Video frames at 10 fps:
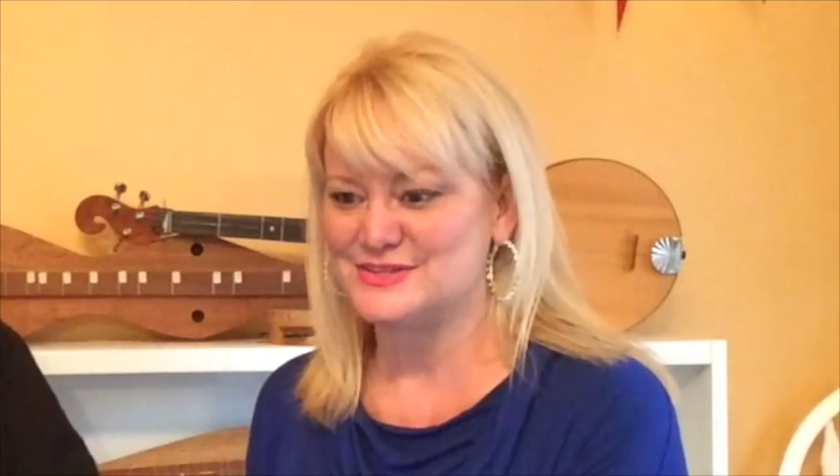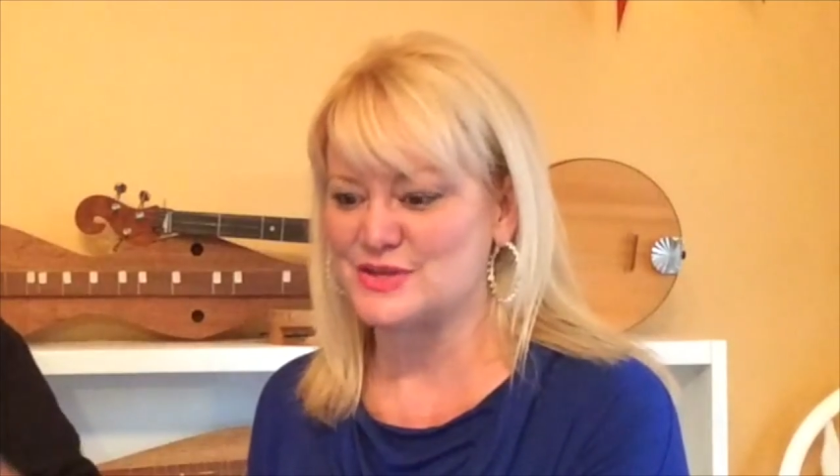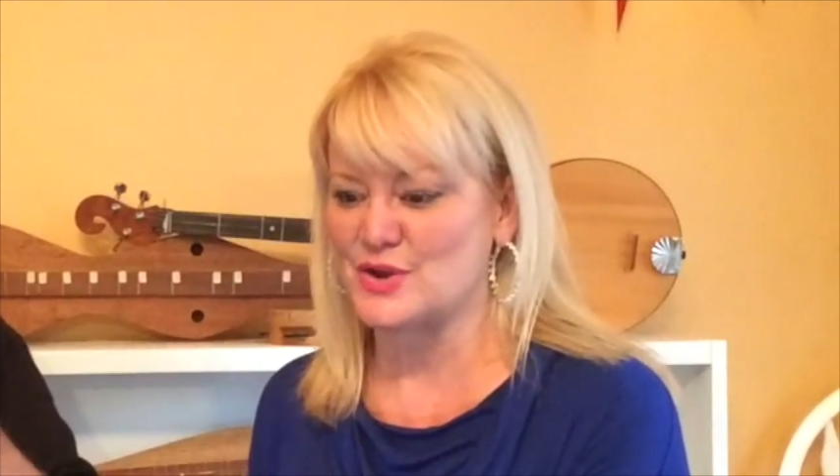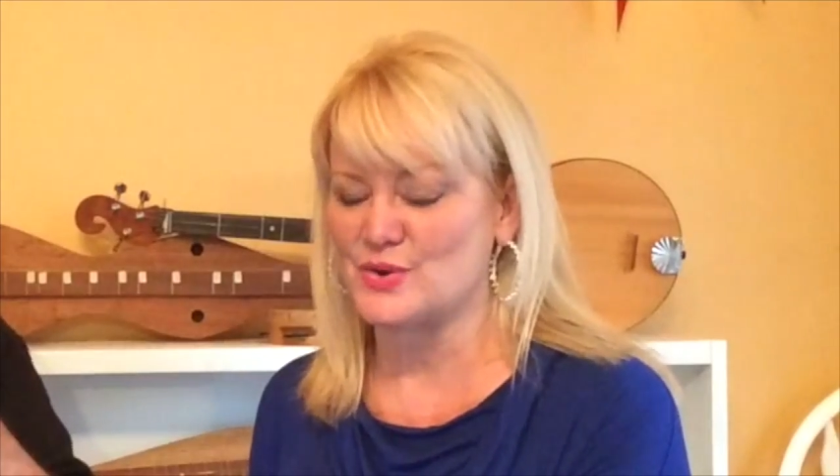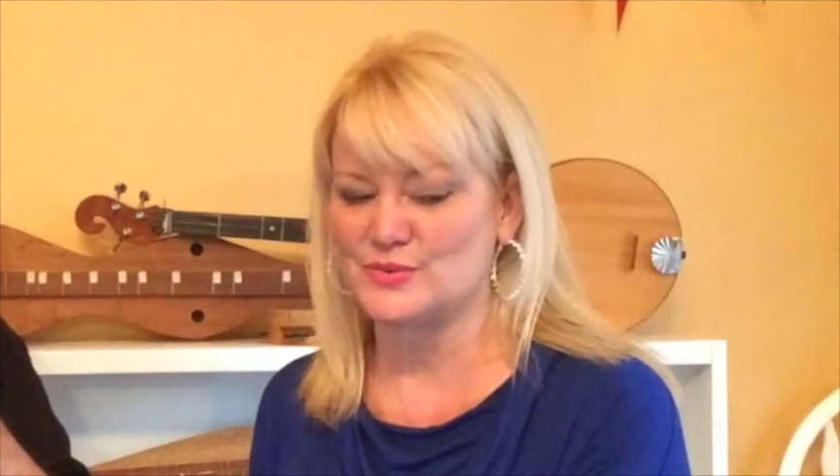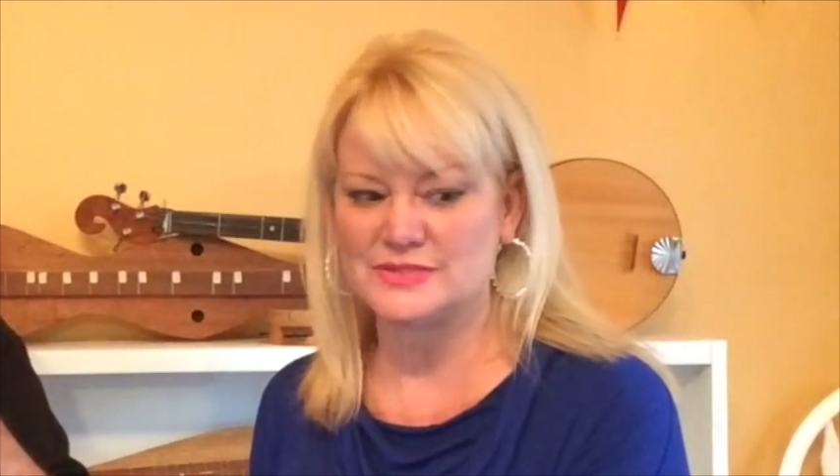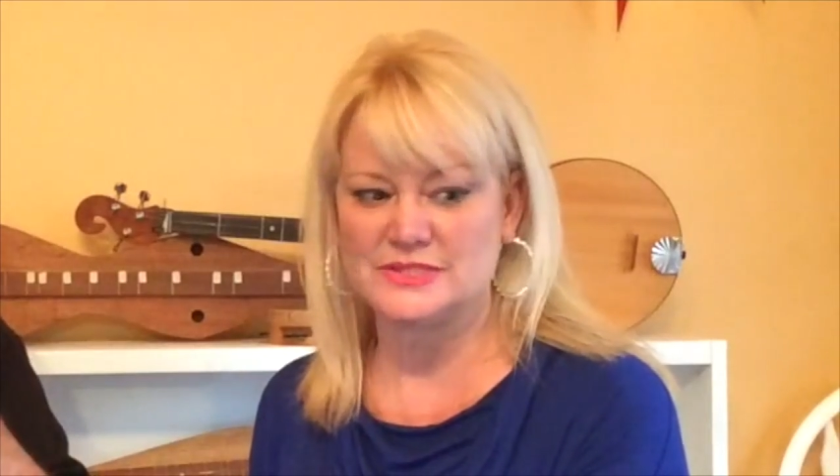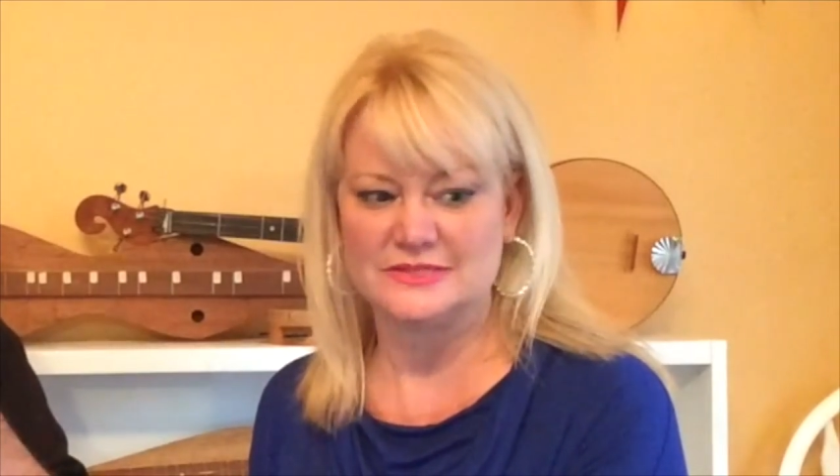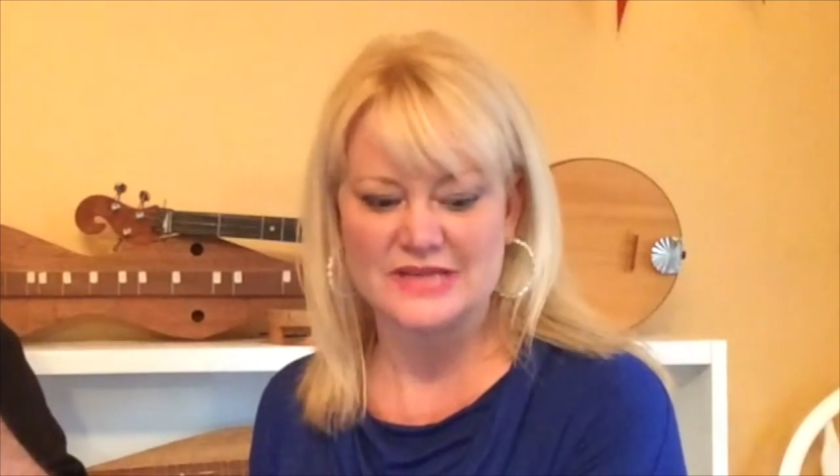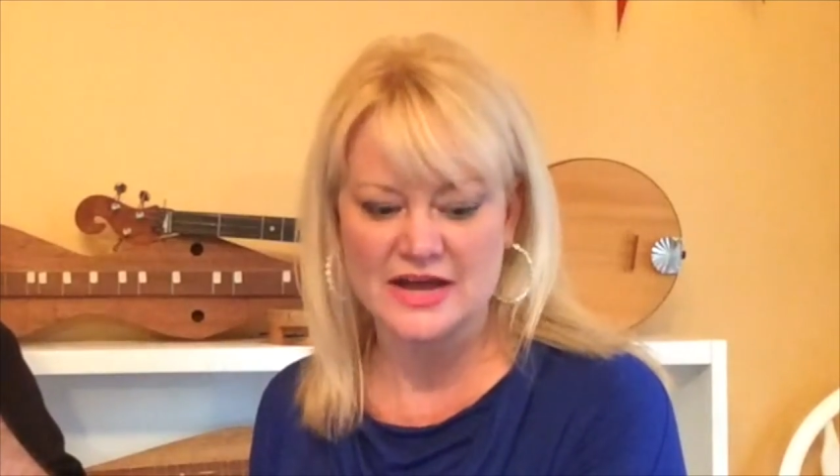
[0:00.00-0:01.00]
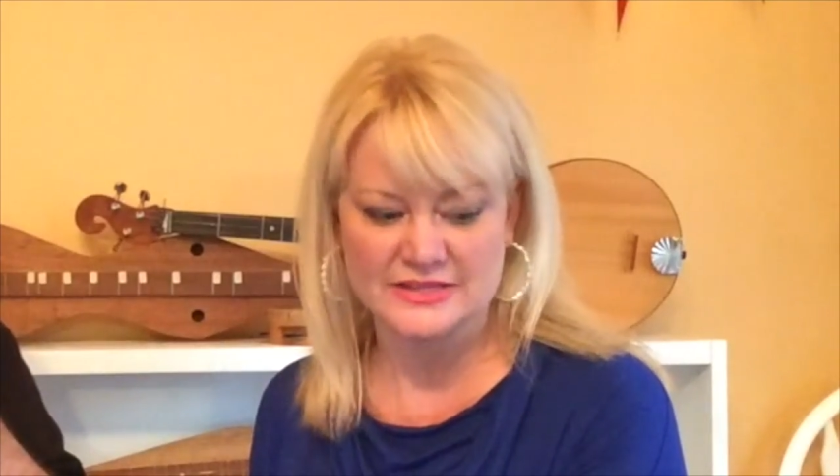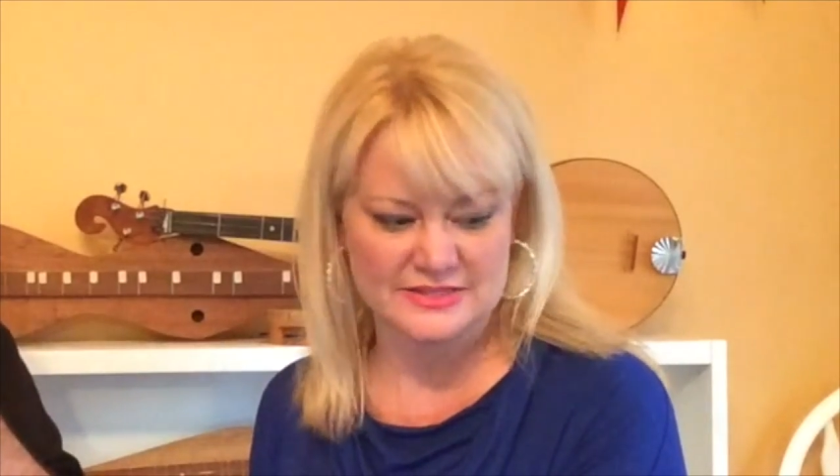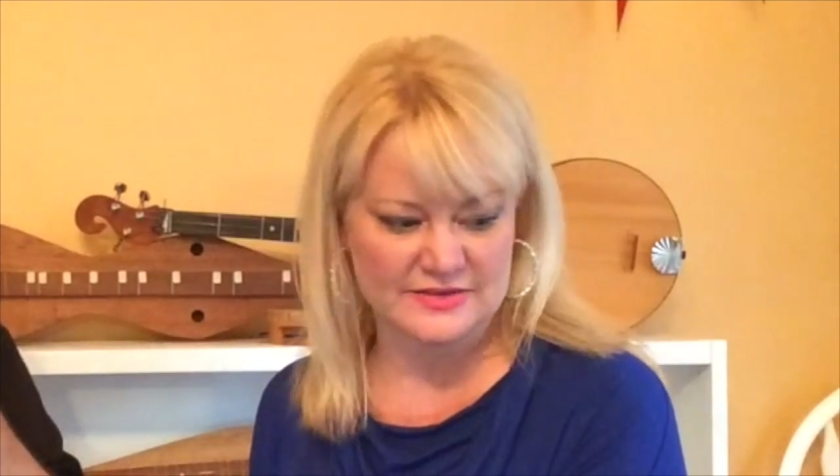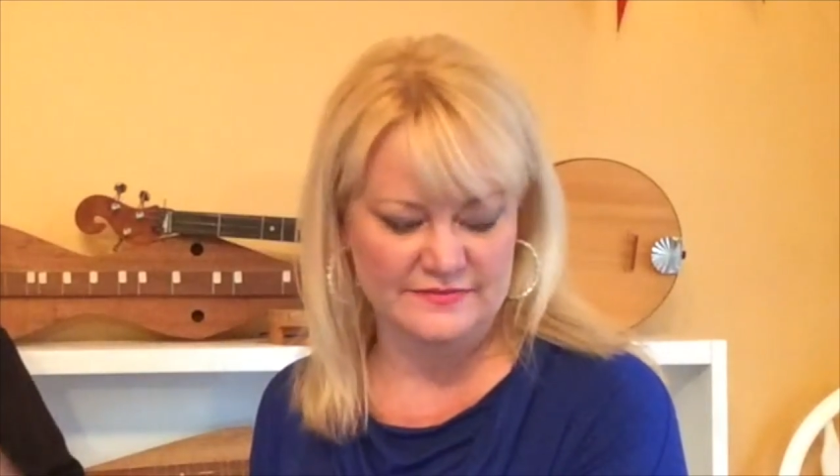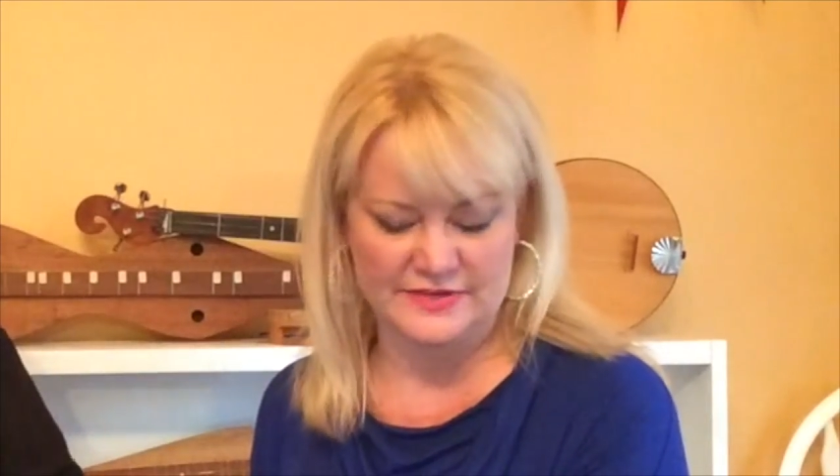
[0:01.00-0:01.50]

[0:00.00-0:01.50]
so, tons of